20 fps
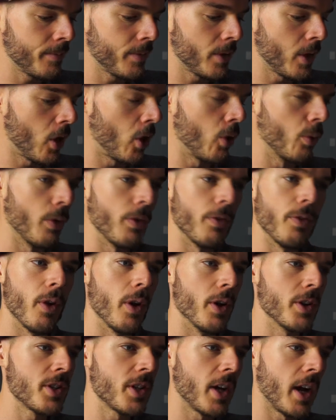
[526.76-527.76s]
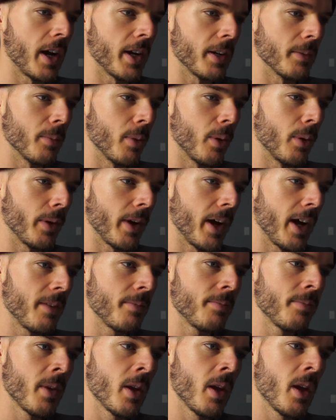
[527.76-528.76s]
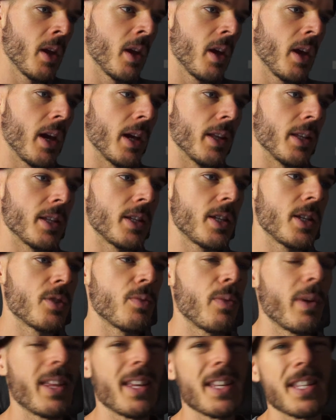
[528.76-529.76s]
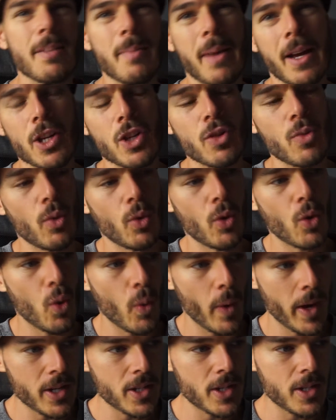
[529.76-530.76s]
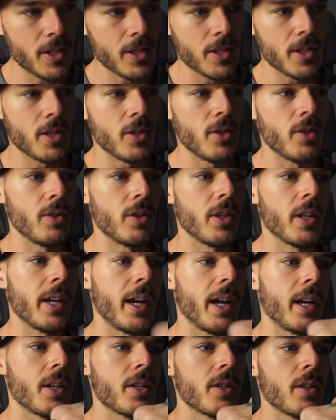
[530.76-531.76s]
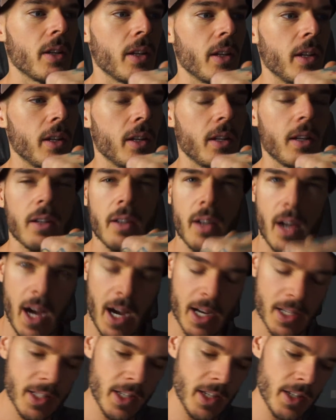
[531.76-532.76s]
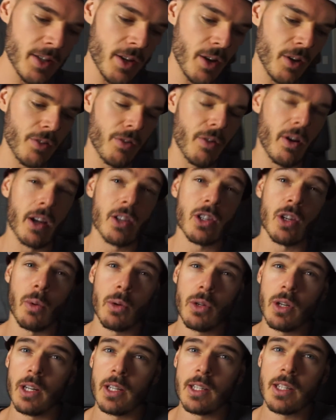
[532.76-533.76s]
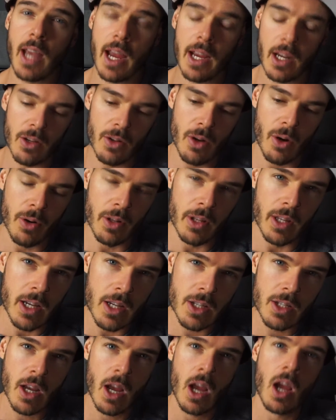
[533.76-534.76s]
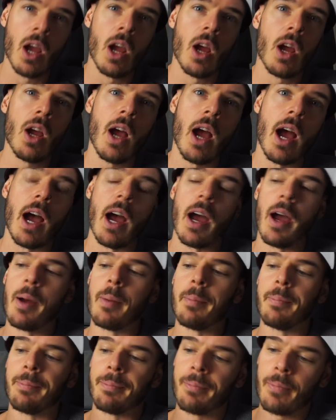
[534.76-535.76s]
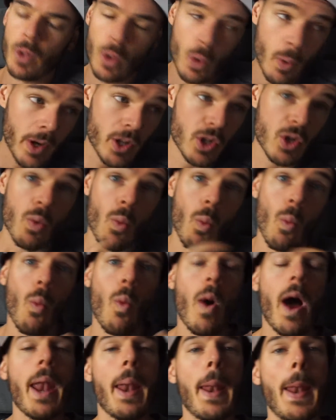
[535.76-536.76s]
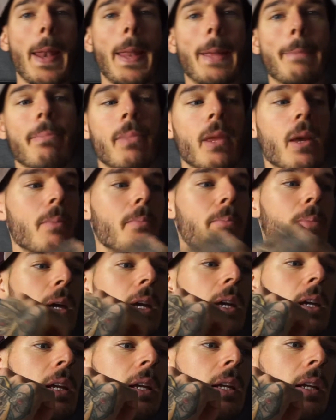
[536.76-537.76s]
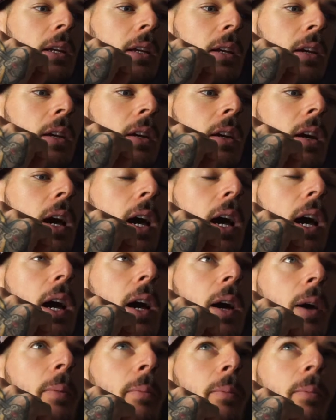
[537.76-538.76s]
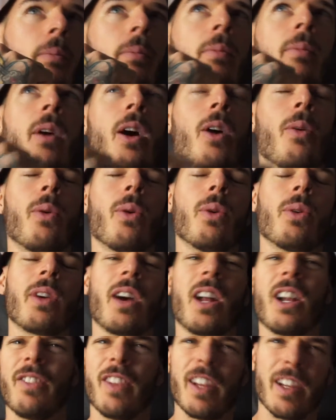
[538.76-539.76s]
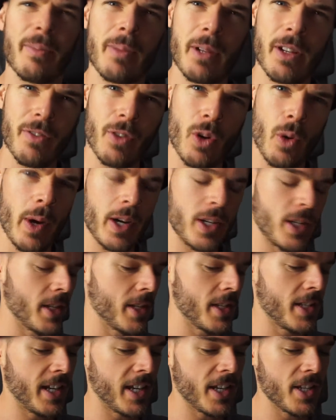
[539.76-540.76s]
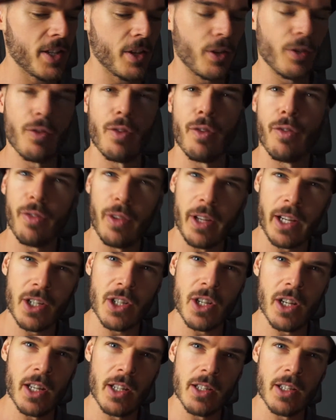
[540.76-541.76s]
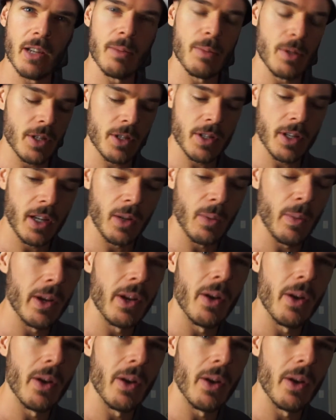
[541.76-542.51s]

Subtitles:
the whole reverse dieting ball game. And this is where there's some actual questions that you can actually ask yourself, right? So I want you to take note of these. Question 1 being, kind of like a bit of question / self-reflection in terms of seeing where